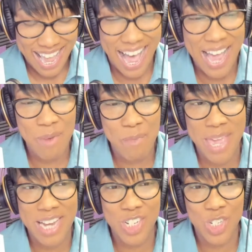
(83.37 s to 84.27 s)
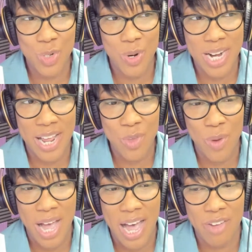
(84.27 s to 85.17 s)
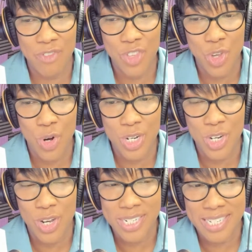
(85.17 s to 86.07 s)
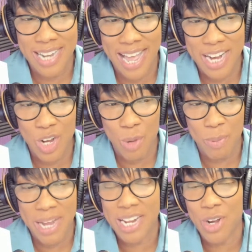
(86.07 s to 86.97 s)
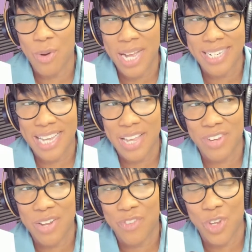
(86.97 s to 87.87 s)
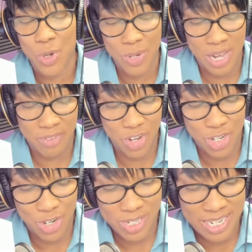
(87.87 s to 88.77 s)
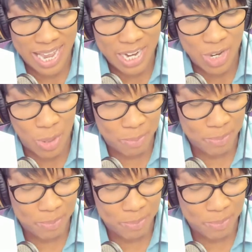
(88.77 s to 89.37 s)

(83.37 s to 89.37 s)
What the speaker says: and make sure that you have your ducks lined up. And you know what? Even if you don't have your ducks lined up,